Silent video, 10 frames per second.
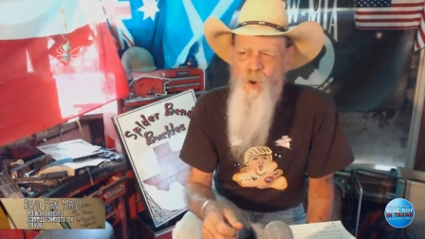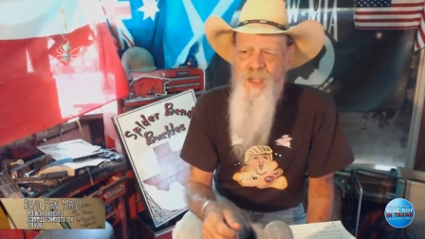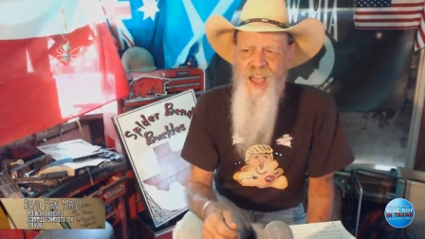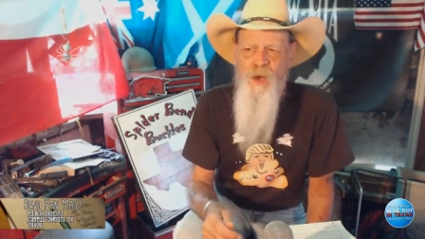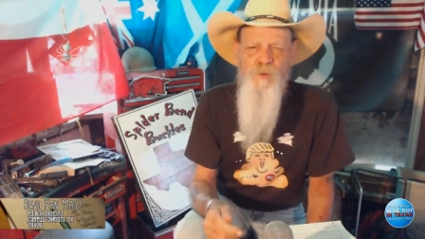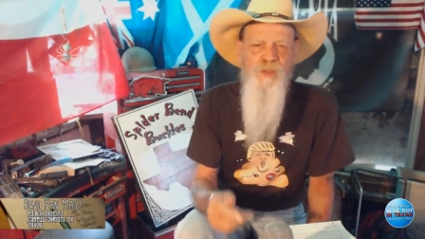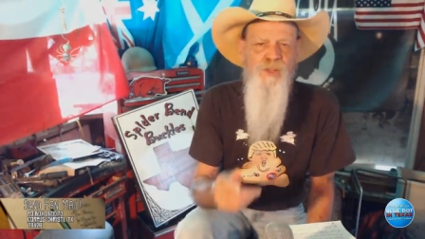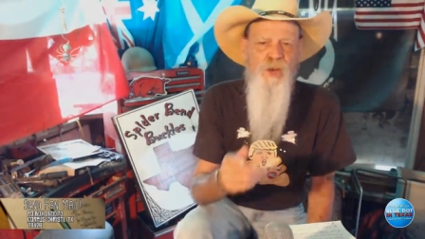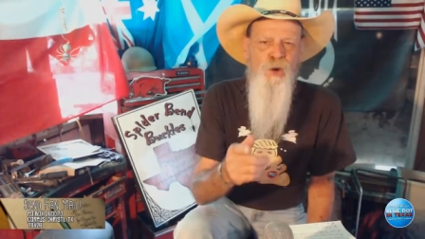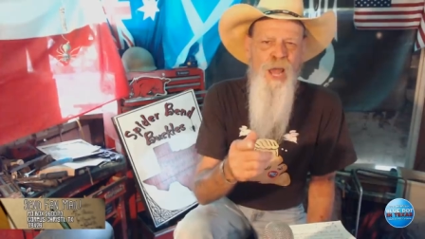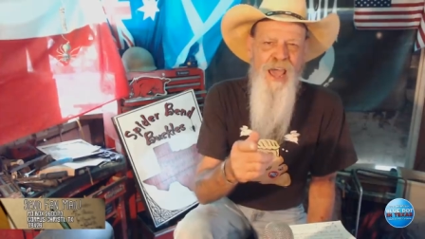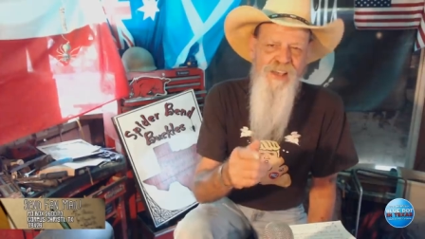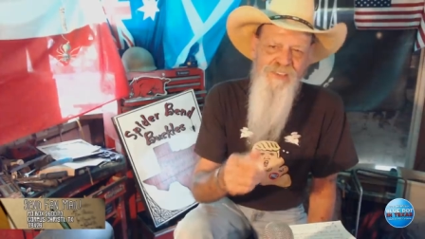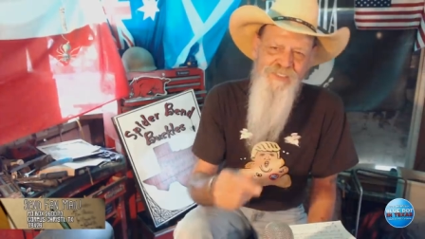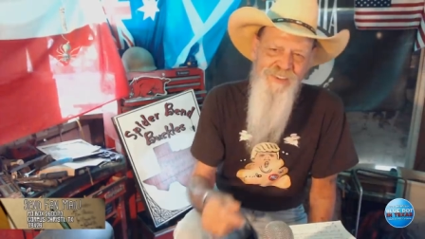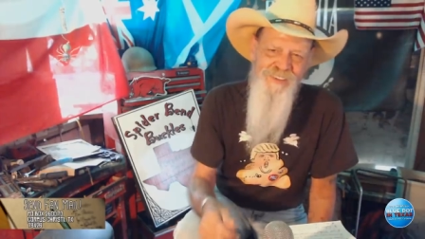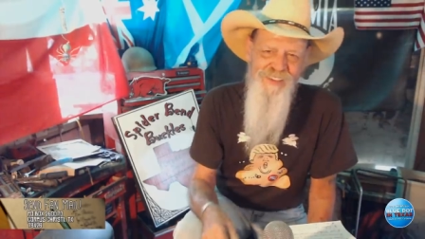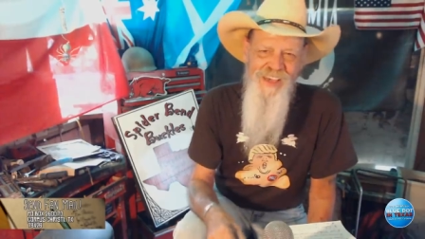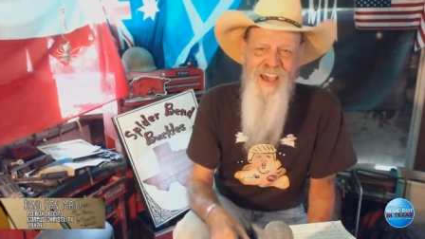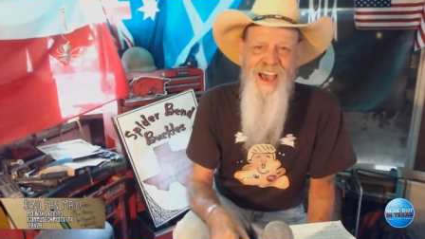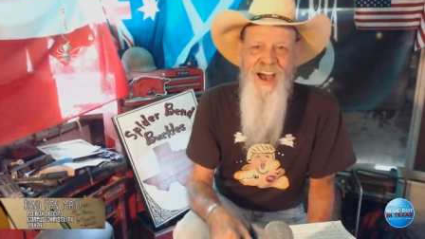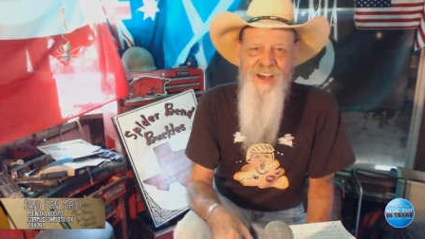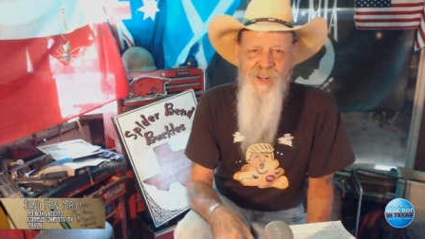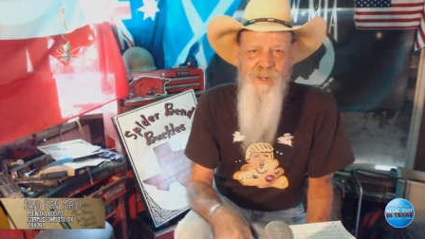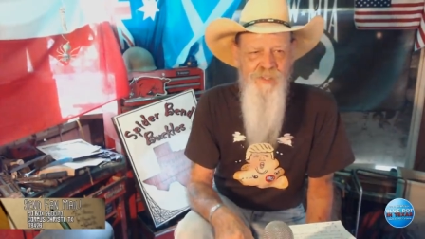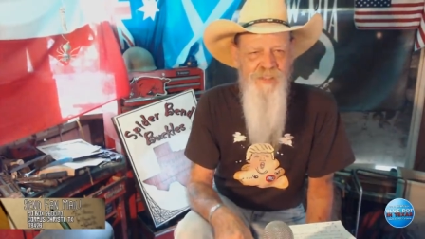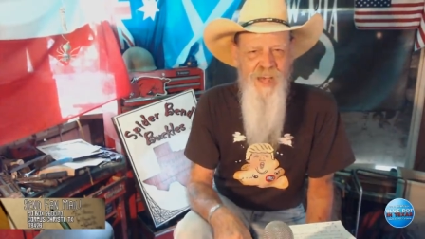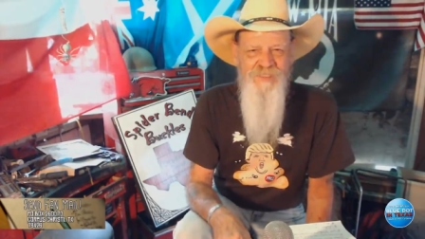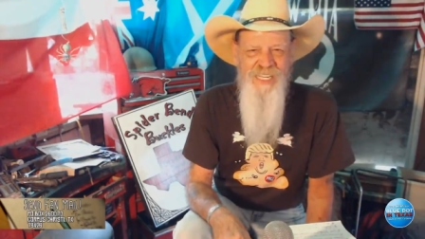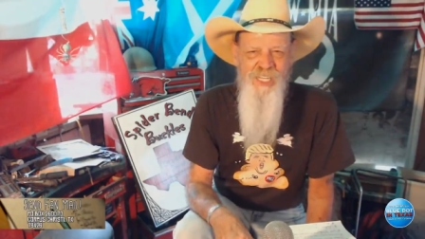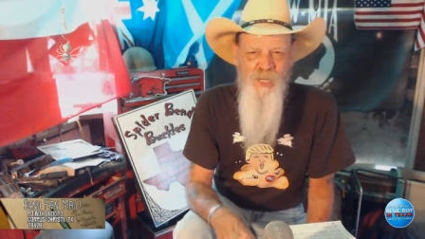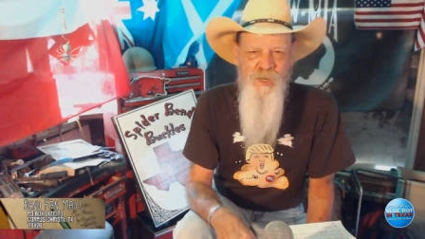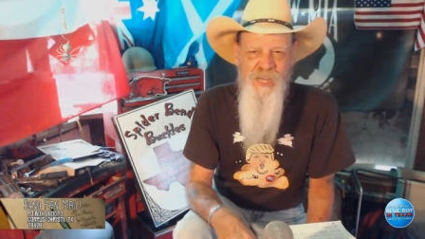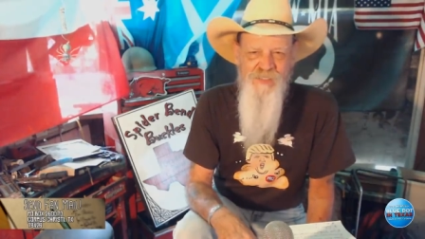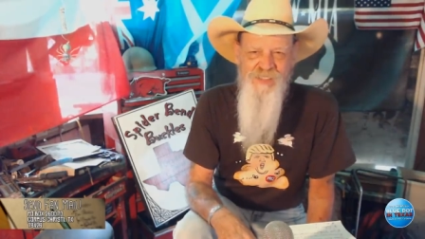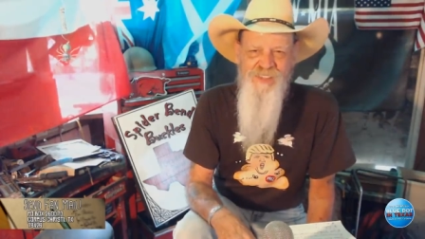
yeah, it was Nunes. Yeah, Devin Nunes's